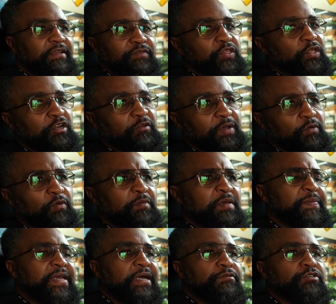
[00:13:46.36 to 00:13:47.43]
thought about, well,
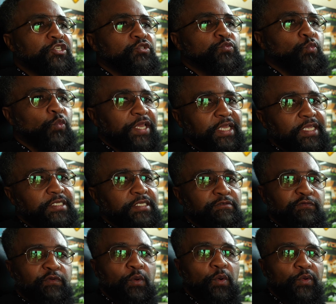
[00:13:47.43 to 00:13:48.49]
maybe I'll just wait
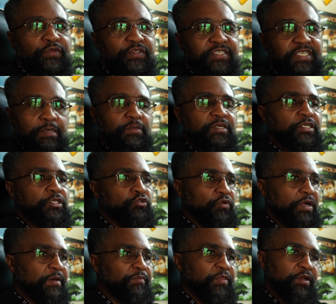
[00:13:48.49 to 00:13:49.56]
for Sigma to
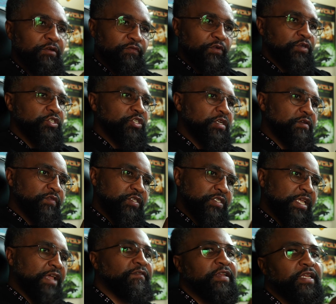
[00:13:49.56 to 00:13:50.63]
drop their version of the
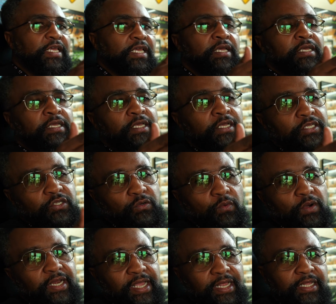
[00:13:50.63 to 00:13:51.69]
70 to
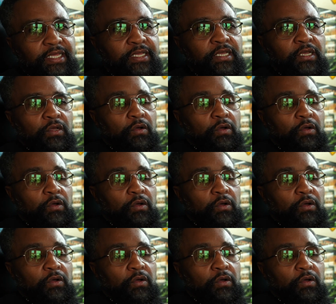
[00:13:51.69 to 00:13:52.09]
180,